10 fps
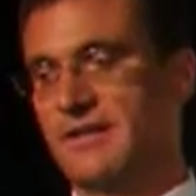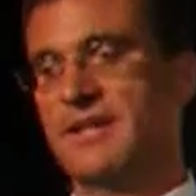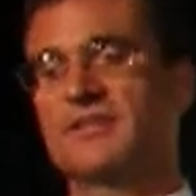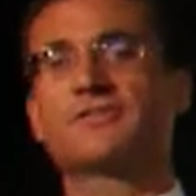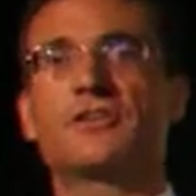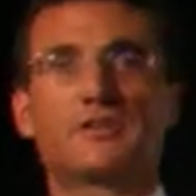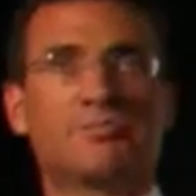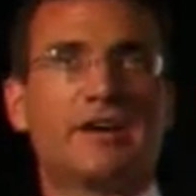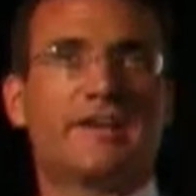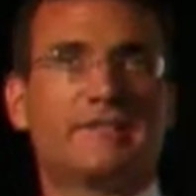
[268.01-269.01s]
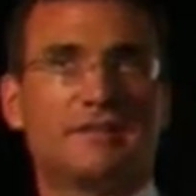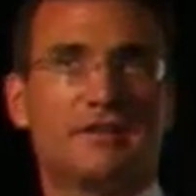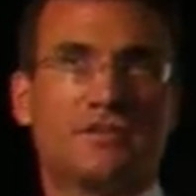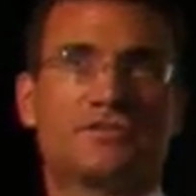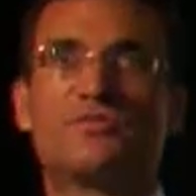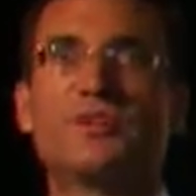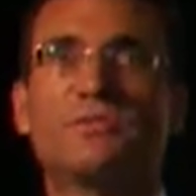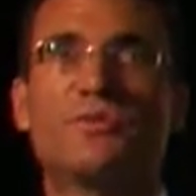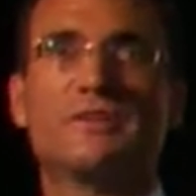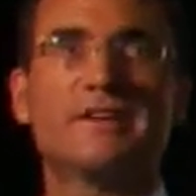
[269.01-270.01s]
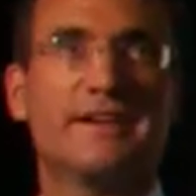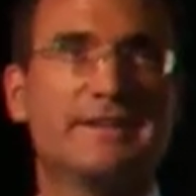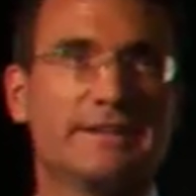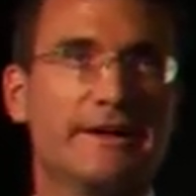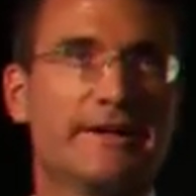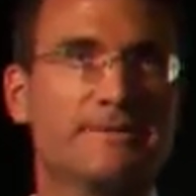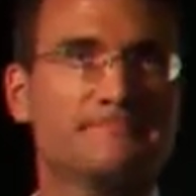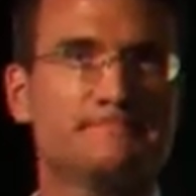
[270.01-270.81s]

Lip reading: at a starting price of $21.99.